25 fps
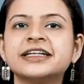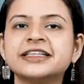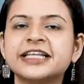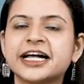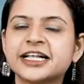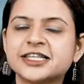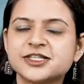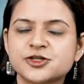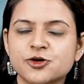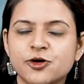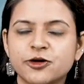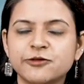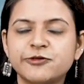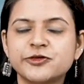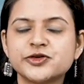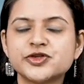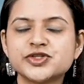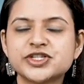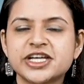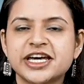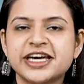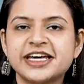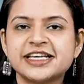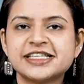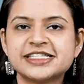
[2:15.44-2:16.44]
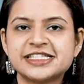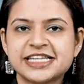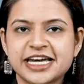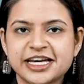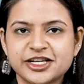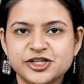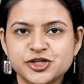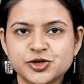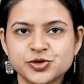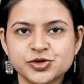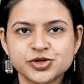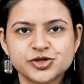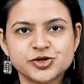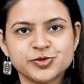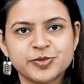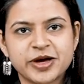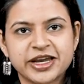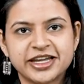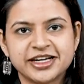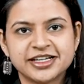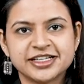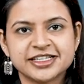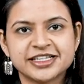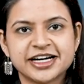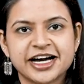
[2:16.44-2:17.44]
That's all for today. Stay tuned to
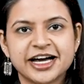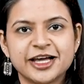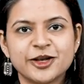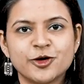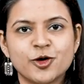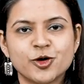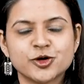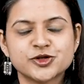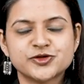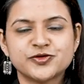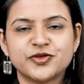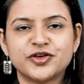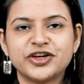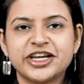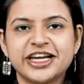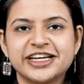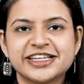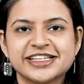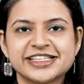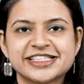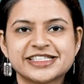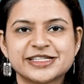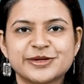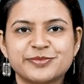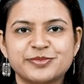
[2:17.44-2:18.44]
Medical Dialogues for latest